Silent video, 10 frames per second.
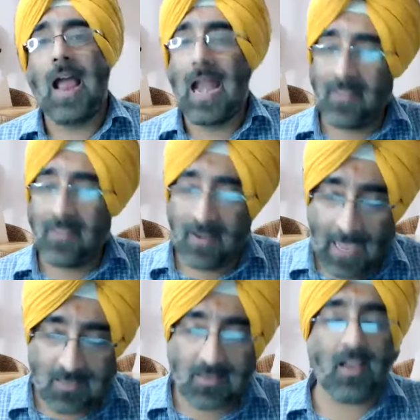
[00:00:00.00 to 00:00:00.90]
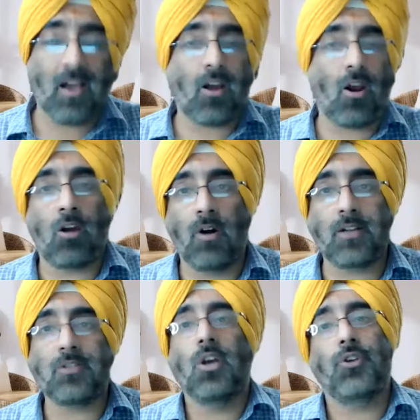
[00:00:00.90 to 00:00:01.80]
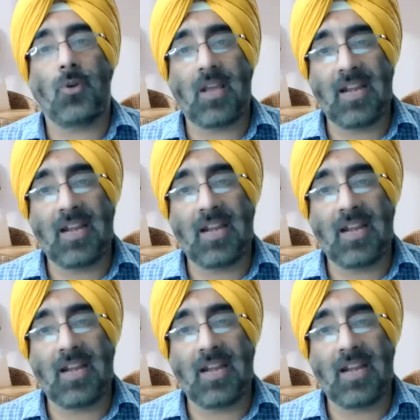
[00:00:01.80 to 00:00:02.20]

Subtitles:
And the next year onwards, you can